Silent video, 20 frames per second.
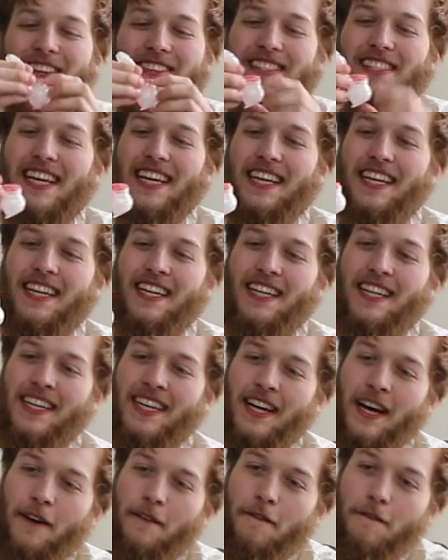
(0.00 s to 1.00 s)
So it's like
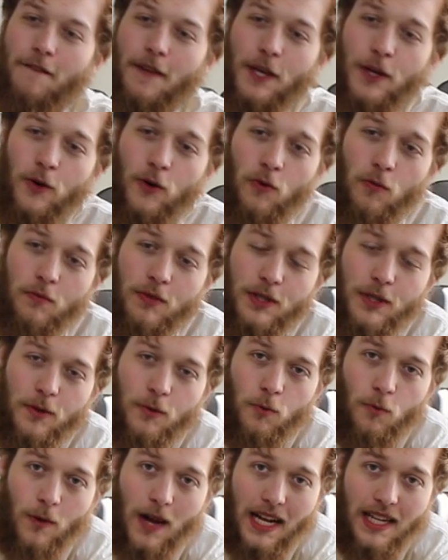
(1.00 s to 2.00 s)
a fumed
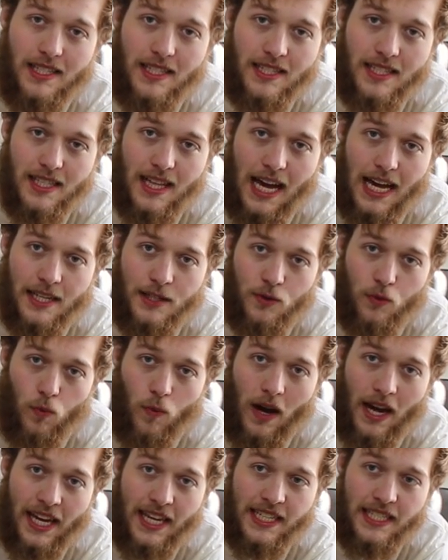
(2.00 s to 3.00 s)
red slash
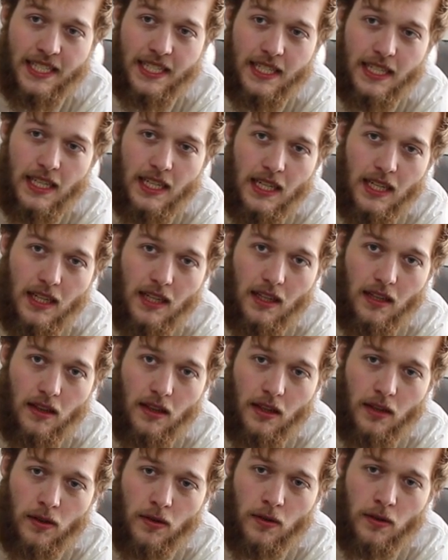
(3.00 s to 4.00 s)
white
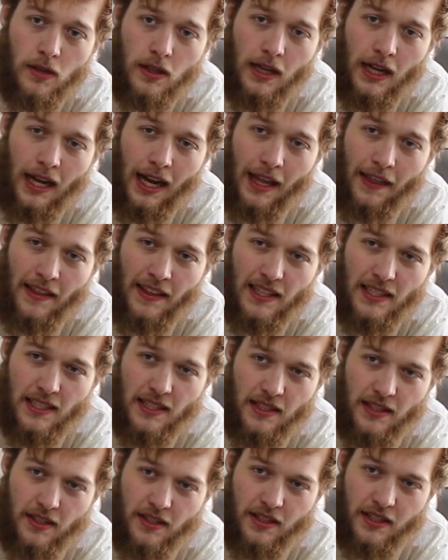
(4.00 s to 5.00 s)
little, I think
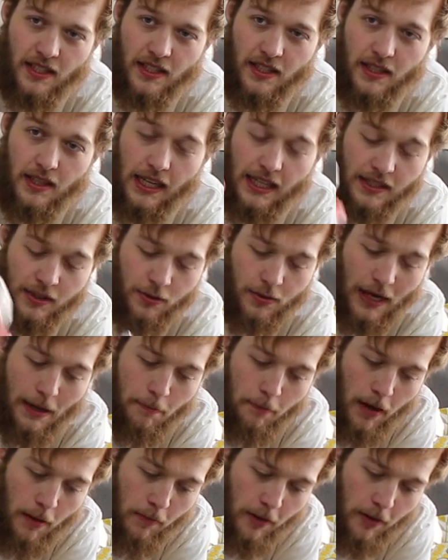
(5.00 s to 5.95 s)
this is just a, like, straight